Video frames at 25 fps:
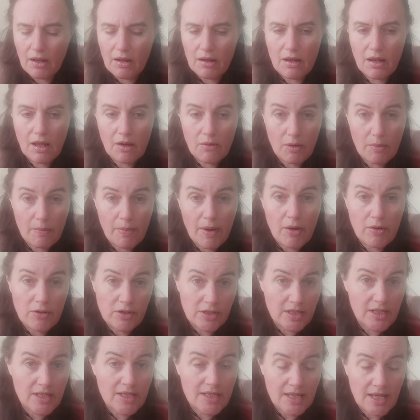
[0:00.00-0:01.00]
lower
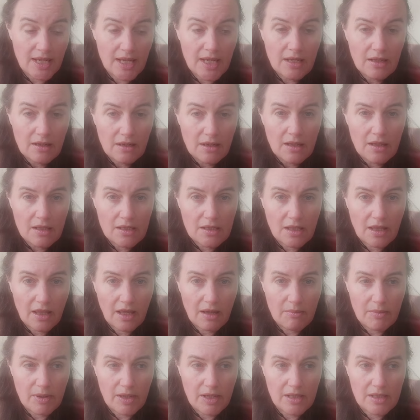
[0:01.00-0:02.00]
potency, so
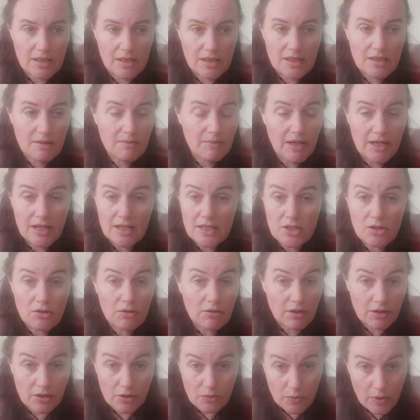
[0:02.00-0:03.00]
that doesn't mean it's
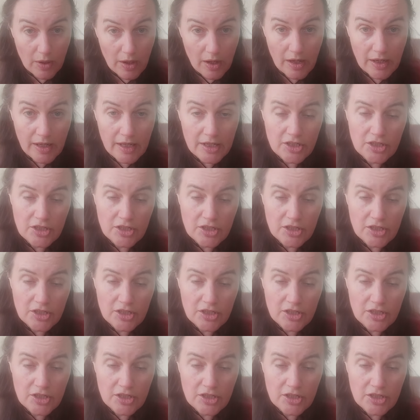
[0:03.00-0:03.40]
not going to work.